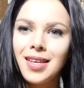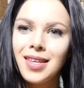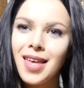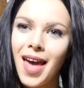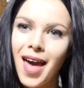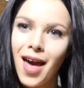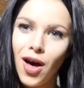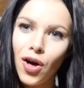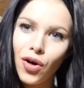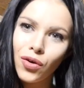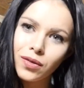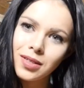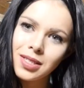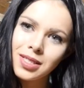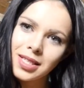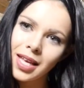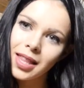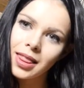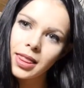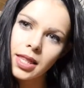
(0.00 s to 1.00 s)
yeah,
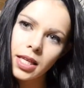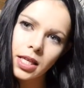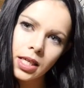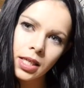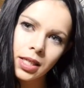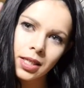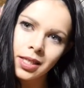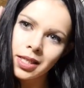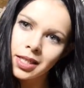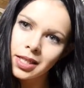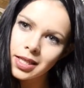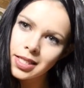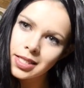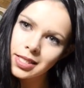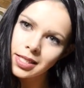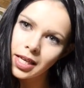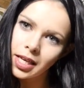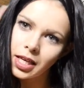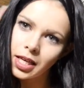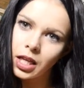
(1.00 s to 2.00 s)
always get the the
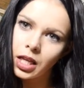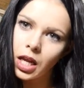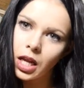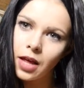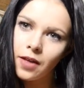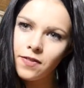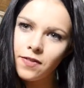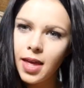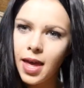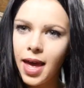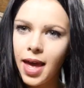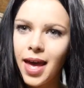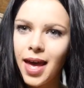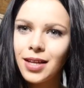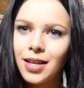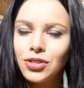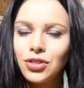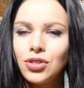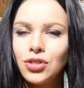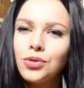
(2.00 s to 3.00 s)
tilt of the
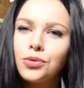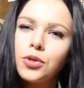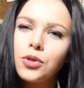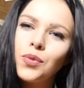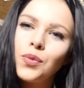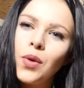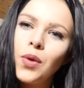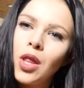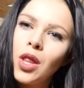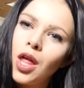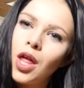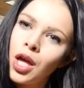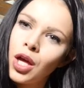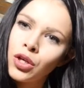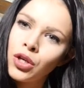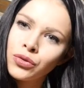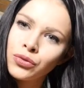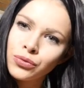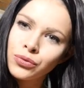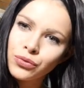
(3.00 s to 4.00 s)
head. You just want to be like,